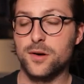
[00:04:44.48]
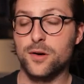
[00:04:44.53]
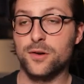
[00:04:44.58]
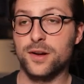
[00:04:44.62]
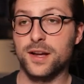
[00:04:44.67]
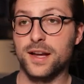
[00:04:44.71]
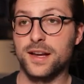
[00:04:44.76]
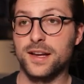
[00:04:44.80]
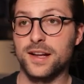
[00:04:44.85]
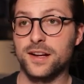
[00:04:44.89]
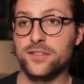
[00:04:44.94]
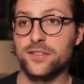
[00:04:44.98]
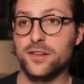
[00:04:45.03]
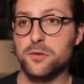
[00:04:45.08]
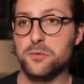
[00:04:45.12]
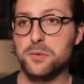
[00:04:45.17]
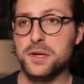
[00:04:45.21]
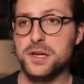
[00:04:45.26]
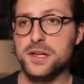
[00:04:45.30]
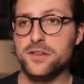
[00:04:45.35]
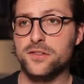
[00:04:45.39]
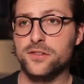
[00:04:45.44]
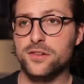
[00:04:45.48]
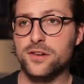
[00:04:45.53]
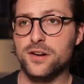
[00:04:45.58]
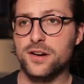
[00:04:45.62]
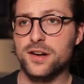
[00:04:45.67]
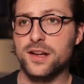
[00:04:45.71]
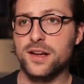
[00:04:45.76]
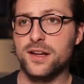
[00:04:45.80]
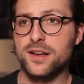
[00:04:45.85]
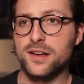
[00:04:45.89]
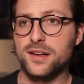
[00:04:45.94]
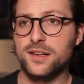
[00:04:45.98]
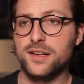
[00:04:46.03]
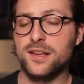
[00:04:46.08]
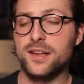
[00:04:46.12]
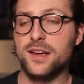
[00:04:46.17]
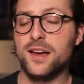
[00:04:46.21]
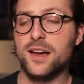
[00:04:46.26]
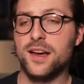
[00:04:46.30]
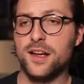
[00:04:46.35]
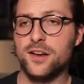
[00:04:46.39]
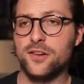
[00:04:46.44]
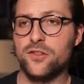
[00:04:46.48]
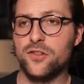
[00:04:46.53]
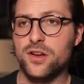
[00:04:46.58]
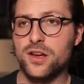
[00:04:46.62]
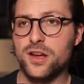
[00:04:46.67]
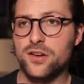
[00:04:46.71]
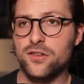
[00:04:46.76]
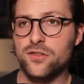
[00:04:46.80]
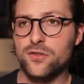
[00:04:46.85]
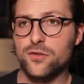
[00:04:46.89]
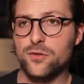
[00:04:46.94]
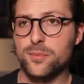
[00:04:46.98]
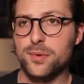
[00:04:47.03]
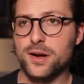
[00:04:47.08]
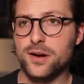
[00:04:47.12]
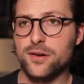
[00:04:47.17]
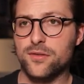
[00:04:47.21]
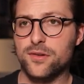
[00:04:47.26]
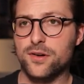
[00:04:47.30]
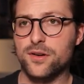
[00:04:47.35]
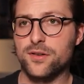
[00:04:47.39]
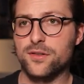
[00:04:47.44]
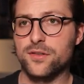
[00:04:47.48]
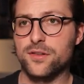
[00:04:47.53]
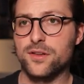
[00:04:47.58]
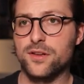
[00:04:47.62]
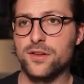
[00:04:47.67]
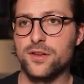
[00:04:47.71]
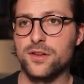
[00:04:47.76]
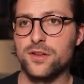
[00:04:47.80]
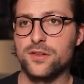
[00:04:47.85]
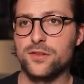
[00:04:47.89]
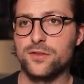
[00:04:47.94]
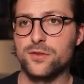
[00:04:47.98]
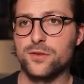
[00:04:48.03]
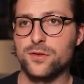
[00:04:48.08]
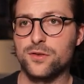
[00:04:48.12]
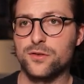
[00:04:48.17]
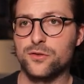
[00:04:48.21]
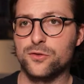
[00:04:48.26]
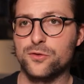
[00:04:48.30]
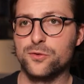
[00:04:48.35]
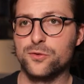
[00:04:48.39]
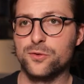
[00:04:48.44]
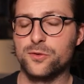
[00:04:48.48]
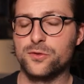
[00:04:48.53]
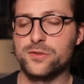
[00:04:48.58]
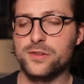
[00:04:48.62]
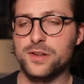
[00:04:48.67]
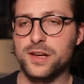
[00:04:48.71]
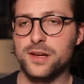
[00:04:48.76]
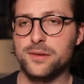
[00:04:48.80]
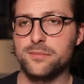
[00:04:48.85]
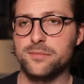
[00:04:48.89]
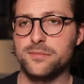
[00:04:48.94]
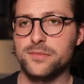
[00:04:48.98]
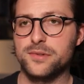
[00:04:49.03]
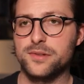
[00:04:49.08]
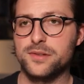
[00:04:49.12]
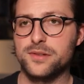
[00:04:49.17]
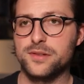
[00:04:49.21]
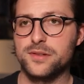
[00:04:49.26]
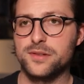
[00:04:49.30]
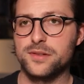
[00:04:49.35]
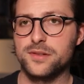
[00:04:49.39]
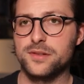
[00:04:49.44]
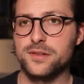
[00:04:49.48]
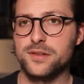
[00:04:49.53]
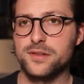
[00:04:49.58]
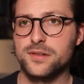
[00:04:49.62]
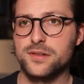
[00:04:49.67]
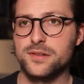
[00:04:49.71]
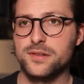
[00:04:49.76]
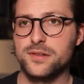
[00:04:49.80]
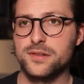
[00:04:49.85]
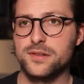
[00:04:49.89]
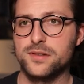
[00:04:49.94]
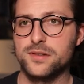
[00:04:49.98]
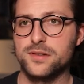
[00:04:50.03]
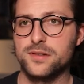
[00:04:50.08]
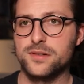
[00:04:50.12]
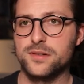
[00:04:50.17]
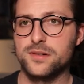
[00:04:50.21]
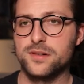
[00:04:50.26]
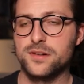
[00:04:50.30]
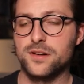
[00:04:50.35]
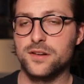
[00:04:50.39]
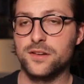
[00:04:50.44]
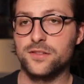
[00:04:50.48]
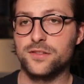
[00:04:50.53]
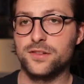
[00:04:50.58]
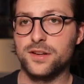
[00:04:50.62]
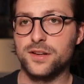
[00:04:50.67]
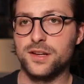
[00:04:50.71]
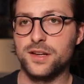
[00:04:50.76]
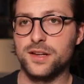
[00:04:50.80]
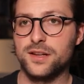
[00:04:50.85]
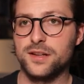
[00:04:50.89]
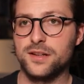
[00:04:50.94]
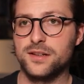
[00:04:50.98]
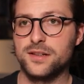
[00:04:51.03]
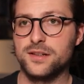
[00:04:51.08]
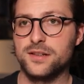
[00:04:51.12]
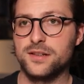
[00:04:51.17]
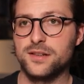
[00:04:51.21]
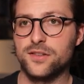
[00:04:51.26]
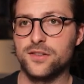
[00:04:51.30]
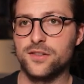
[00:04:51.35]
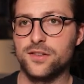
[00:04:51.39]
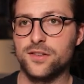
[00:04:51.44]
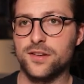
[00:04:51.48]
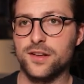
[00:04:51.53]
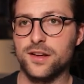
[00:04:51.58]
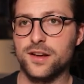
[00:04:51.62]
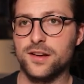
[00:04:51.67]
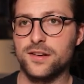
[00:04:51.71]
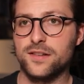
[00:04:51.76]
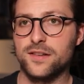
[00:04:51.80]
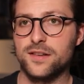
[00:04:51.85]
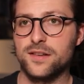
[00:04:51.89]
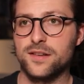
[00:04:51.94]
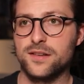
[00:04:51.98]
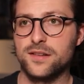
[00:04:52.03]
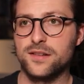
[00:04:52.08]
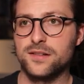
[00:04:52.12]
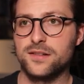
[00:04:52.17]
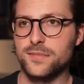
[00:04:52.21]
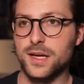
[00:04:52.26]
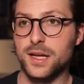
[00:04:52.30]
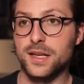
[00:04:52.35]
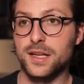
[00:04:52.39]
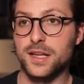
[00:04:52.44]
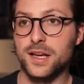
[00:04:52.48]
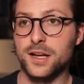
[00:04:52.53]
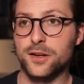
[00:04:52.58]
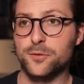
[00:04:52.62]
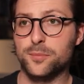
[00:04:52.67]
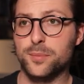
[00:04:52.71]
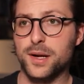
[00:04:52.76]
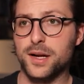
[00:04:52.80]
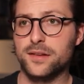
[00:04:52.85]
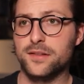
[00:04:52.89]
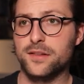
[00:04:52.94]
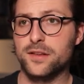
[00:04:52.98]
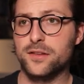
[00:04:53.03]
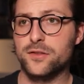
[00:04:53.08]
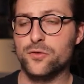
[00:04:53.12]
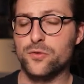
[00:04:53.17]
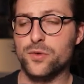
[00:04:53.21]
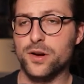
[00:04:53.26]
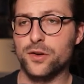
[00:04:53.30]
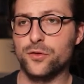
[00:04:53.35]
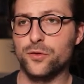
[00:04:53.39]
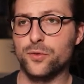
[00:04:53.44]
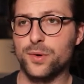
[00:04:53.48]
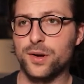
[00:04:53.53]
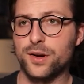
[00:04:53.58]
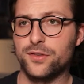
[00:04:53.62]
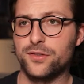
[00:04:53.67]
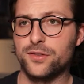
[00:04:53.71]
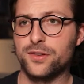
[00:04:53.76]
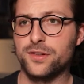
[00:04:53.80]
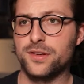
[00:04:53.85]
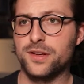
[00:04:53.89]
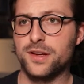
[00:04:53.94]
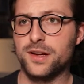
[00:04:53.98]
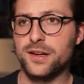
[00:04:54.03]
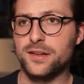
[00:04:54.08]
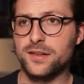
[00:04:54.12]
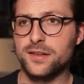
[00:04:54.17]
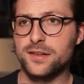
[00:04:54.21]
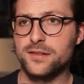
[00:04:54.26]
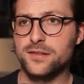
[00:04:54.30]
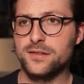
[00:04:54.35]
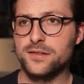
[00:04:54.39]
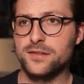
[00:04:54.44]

Okay, next up we can start adding the educational background. So the school's name, city, state, and the expected graduation date.